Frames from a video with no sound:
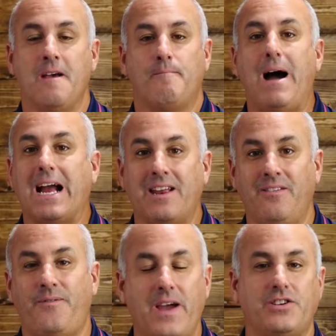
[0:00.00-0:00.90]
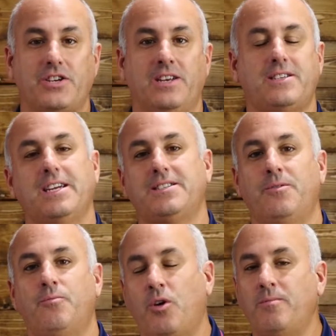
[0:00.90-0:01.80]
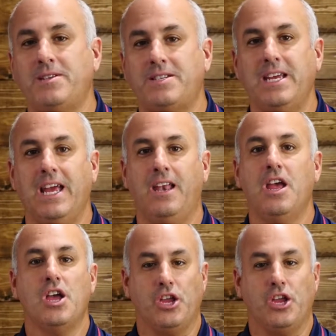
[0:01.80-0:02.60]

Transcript: by confession. It says in Romans 10,